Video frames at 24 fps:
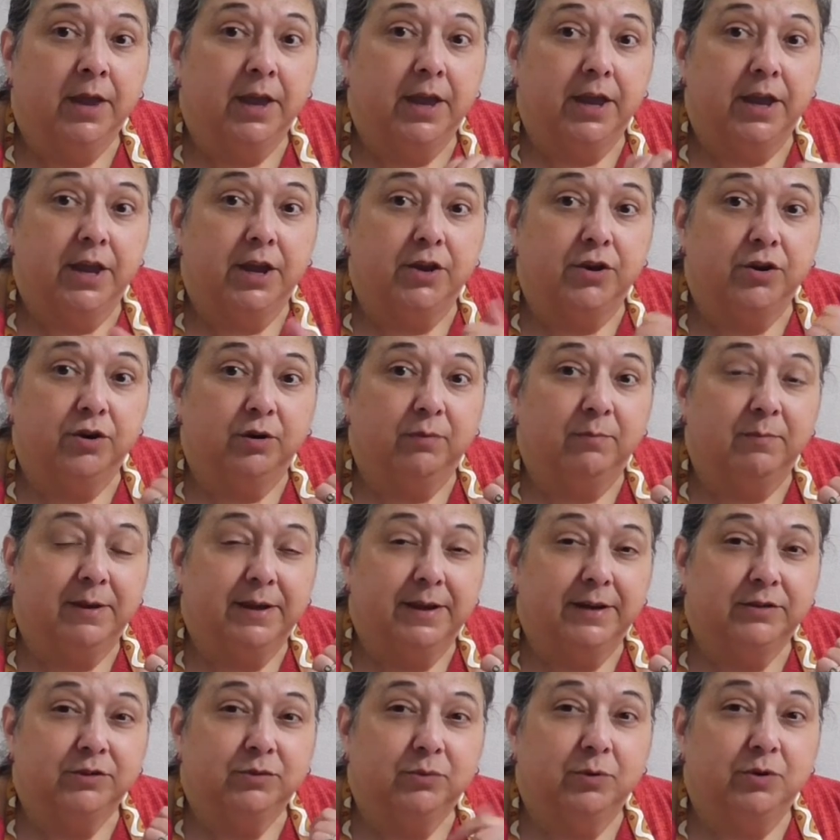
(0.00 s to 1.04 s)
in your
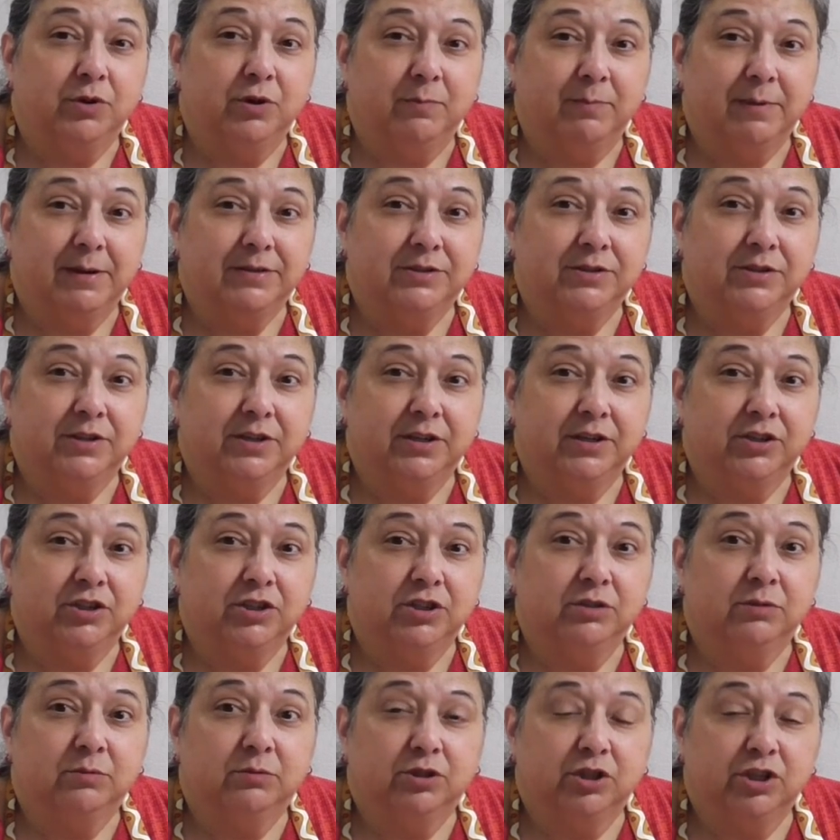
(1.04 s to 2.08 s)
mix when you're mixing it,
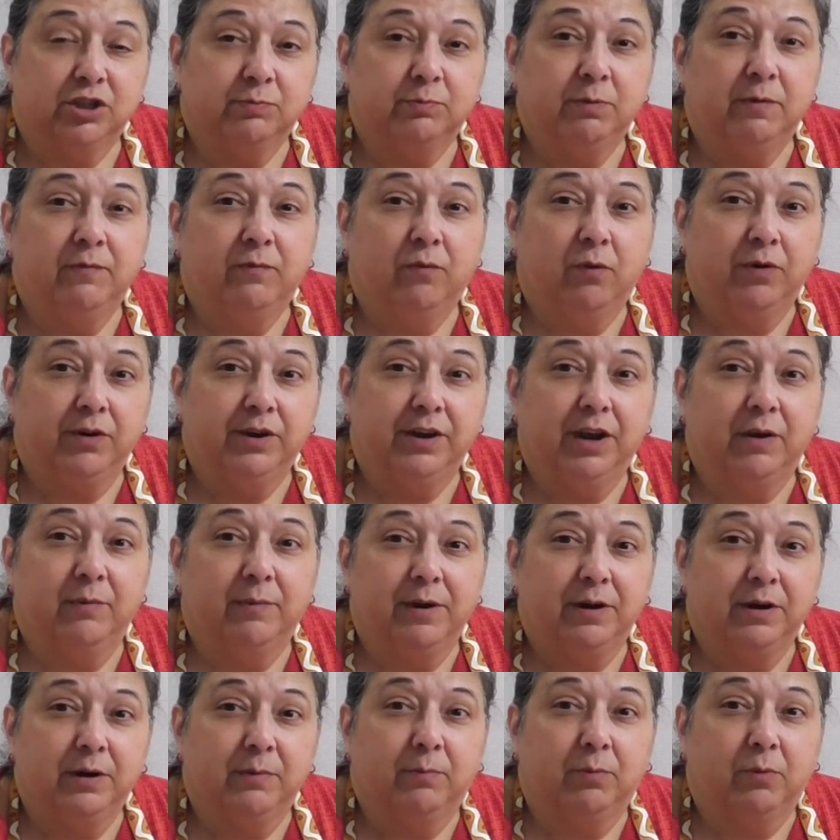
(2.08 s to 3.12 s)
just before you get
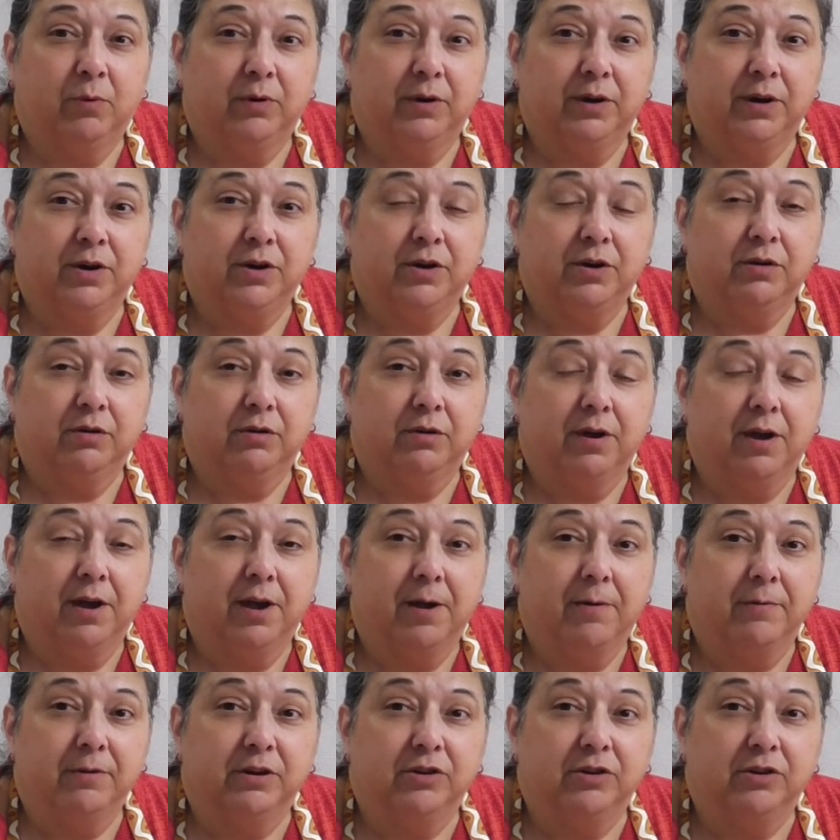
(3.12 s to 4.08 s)
ready to pour it in your,